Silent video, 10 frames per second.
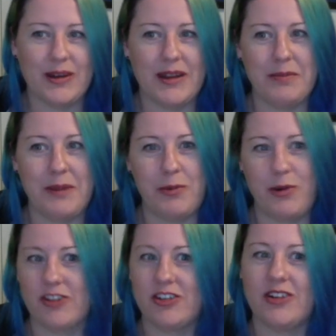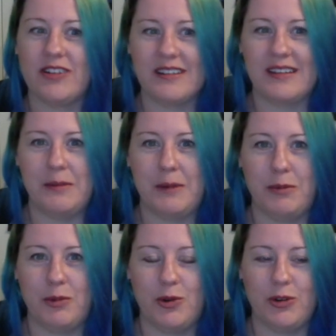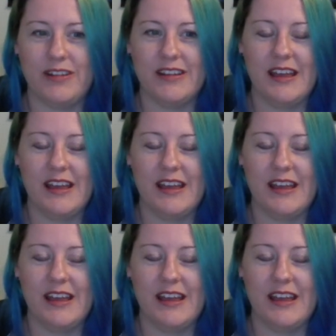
and people actually got to see my boards,